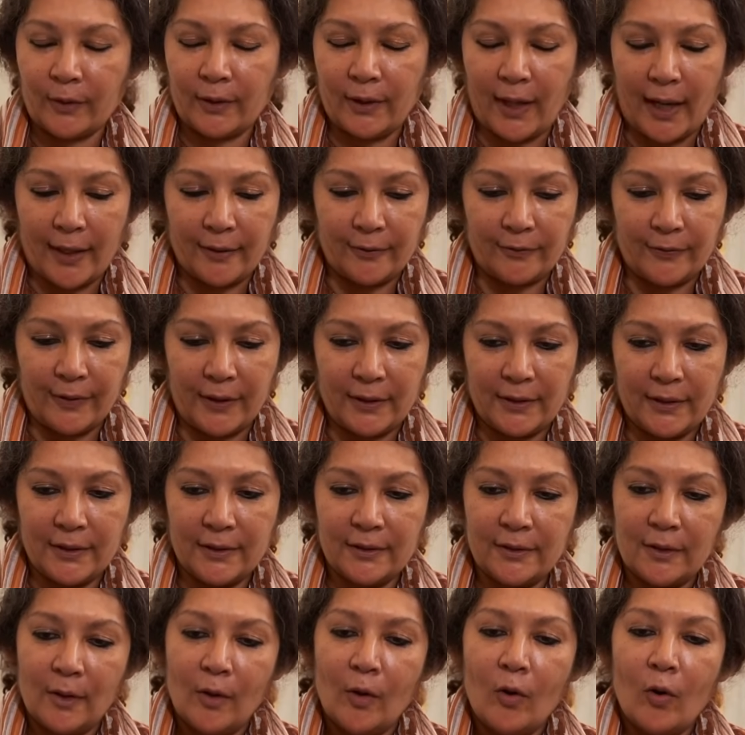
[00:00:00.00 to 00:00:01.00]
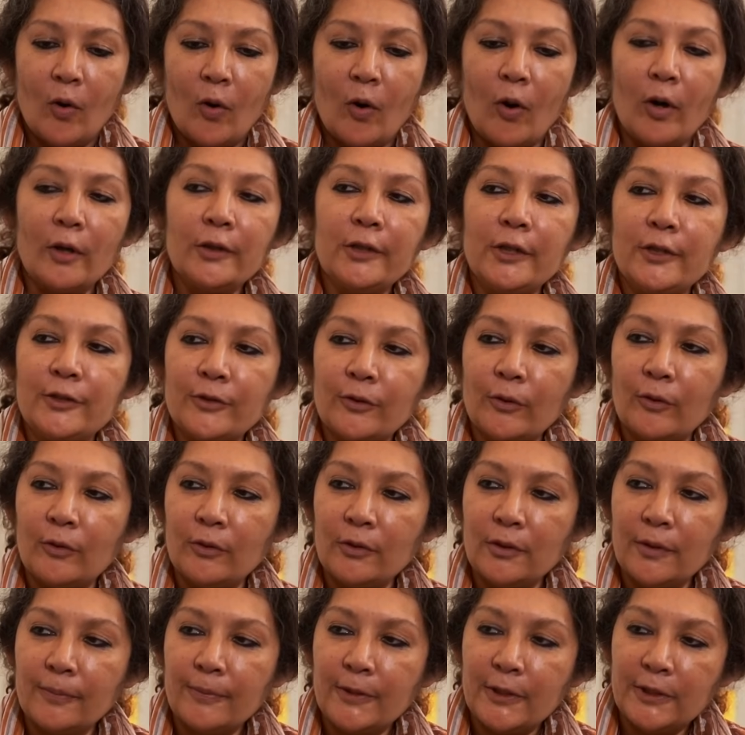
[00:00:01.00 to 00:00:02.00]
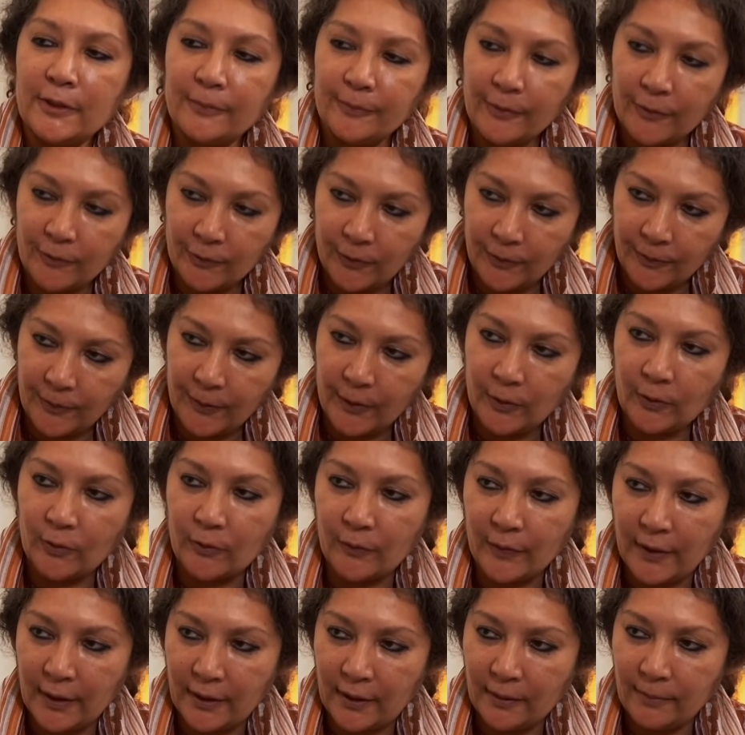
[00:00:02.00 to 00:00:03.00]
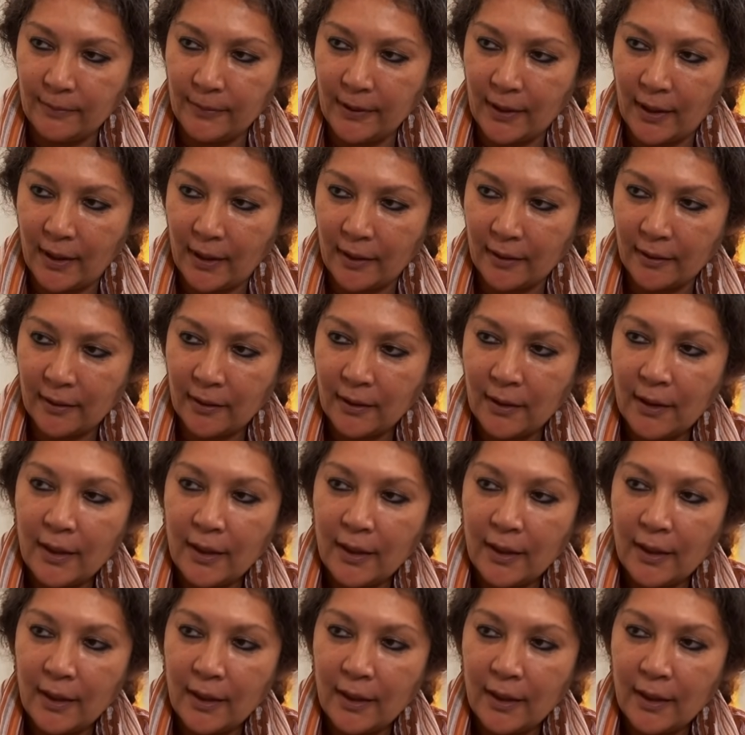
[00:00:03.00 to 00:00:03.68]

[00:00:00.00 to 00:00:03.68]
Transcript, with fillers: clarify this, on its own, the BJP would be nowhere in Bihar.